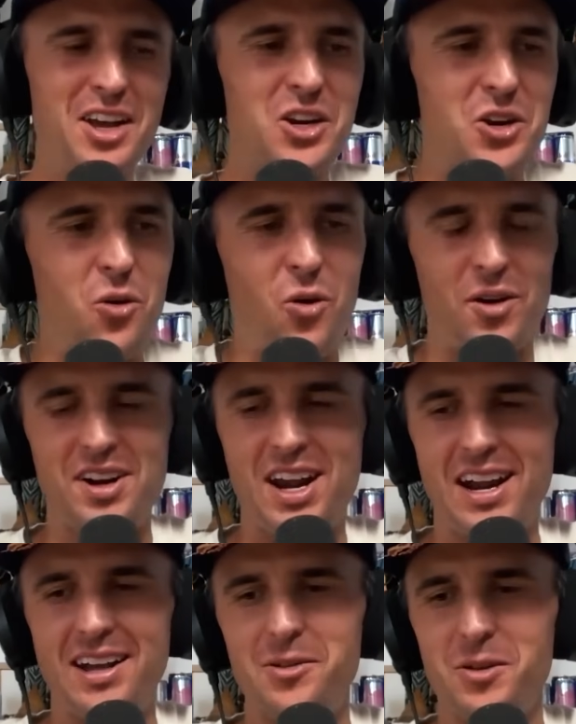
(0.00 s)

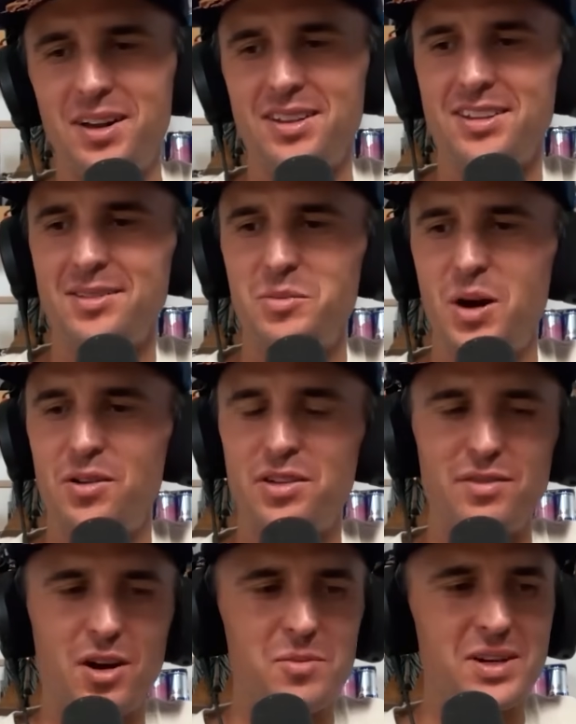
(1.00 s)
coordinate it with both
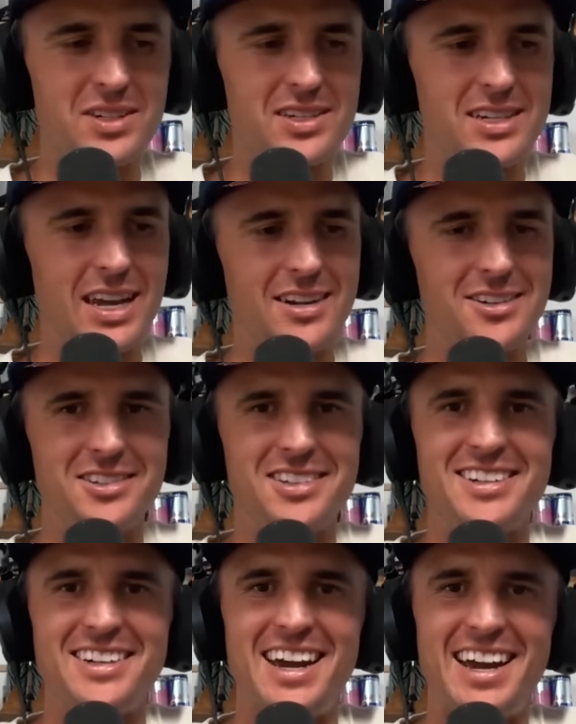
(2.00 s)
of our busy schedules.
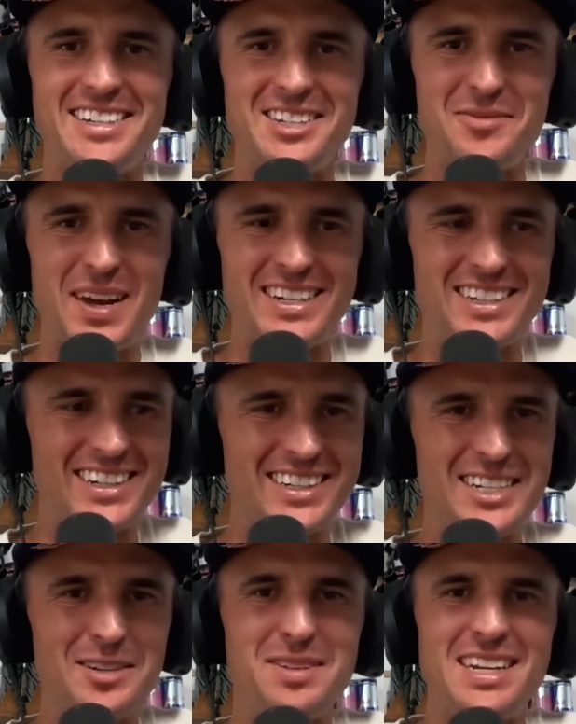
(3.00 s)
And yeah, as you mentioned, it
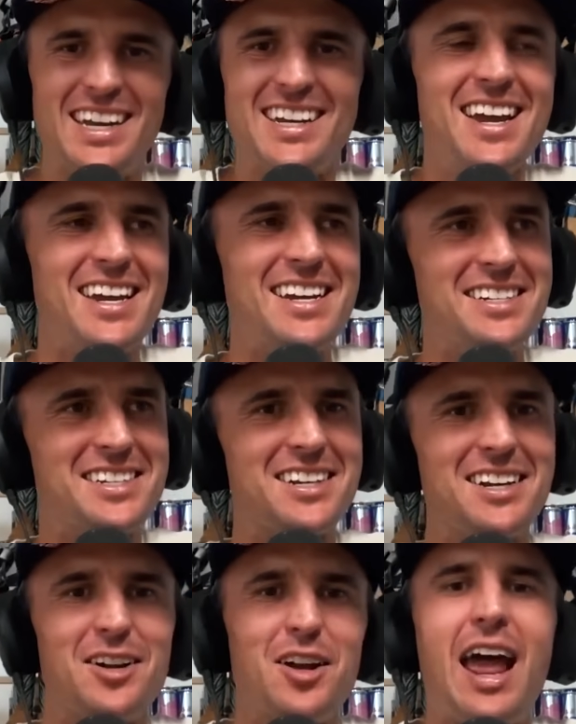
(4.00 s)
seems like he's
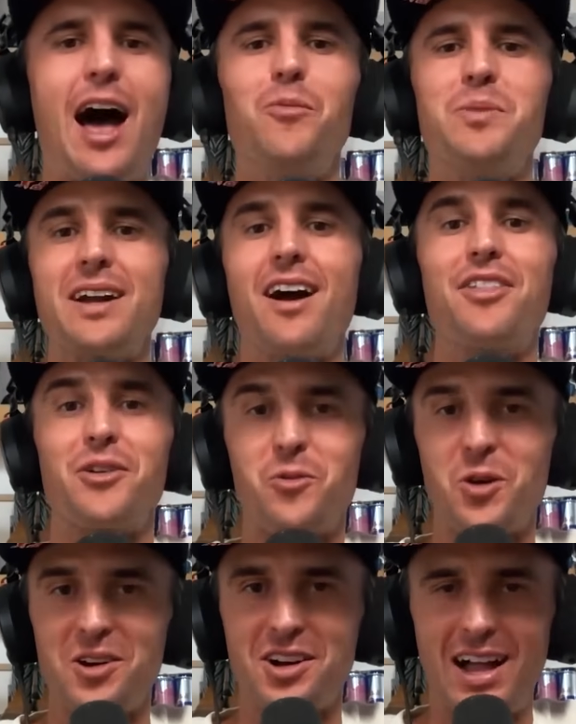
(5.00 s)
helping other
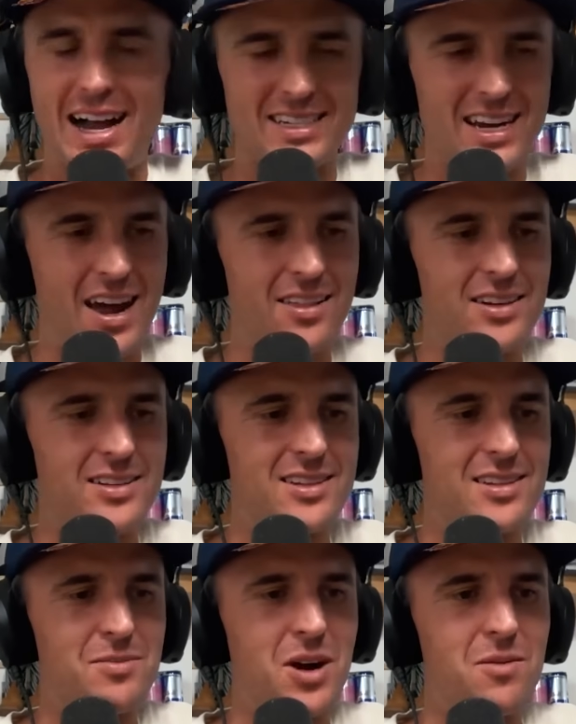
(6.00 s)
world-class athletes at
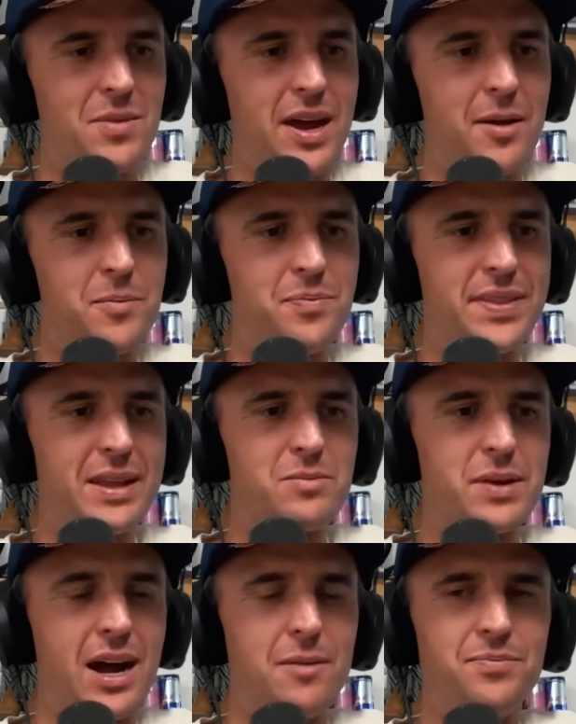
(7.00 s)
the moment.
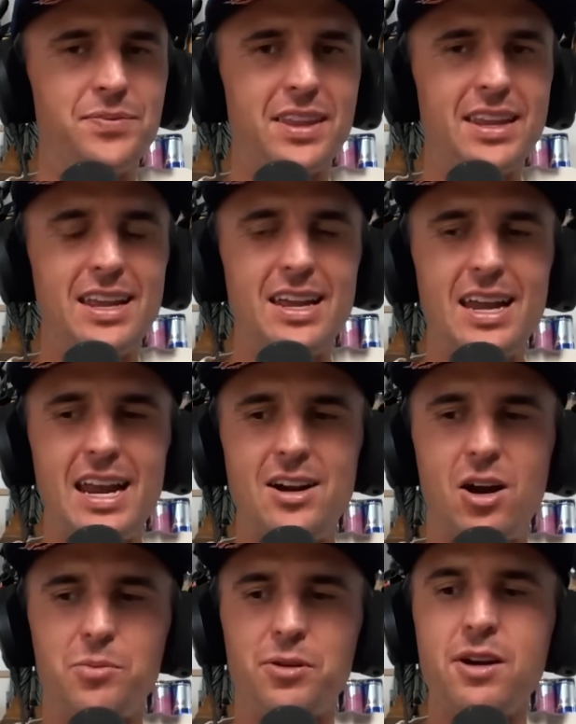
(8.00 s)
But in
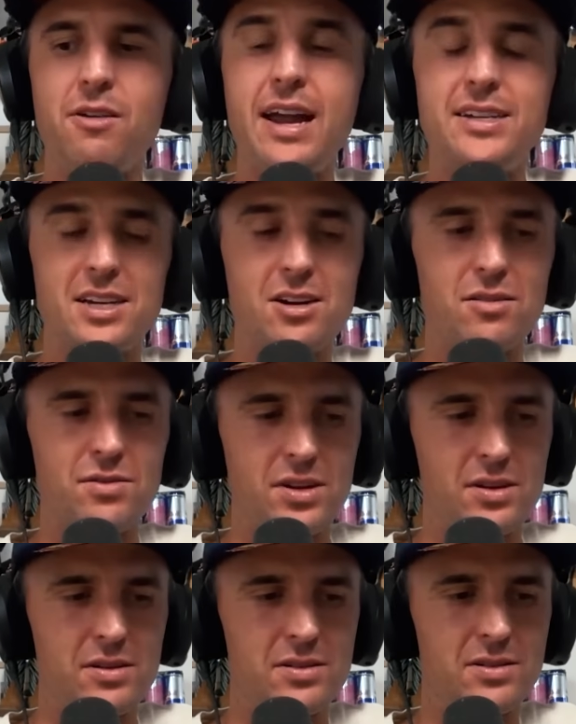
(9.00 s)
our pre-race
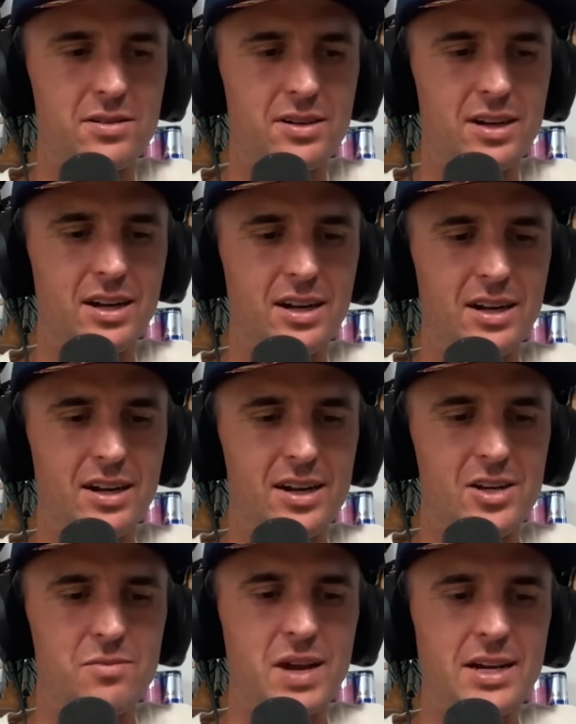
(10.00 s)
interview,
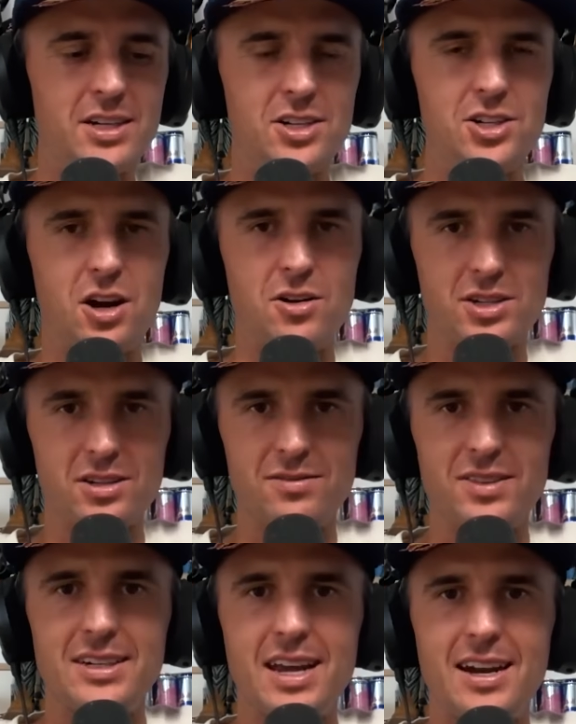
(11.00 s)
you mentioned Joseph,
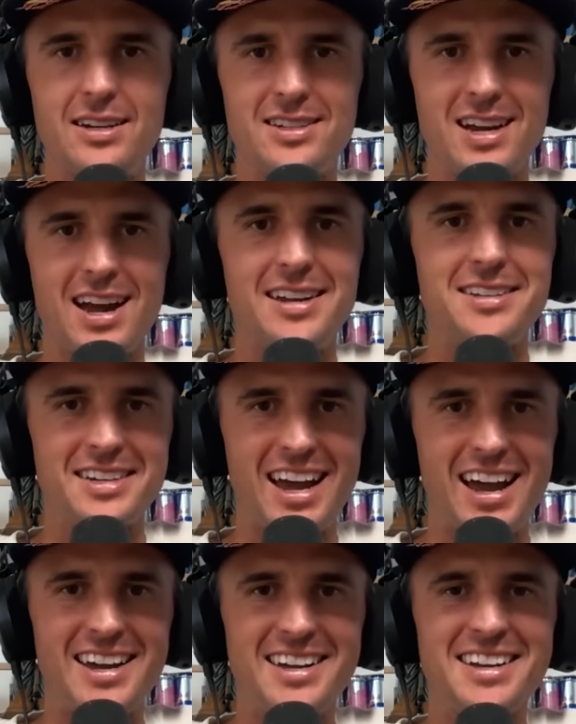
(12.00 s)
the data science
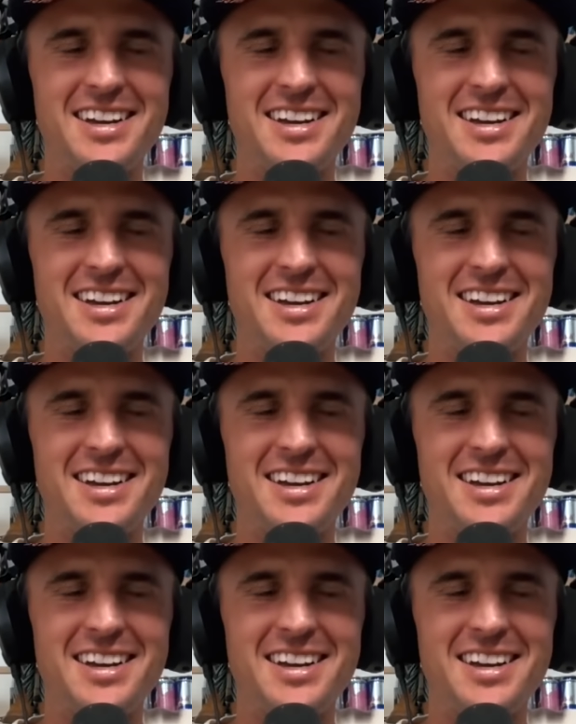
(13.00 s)
guy,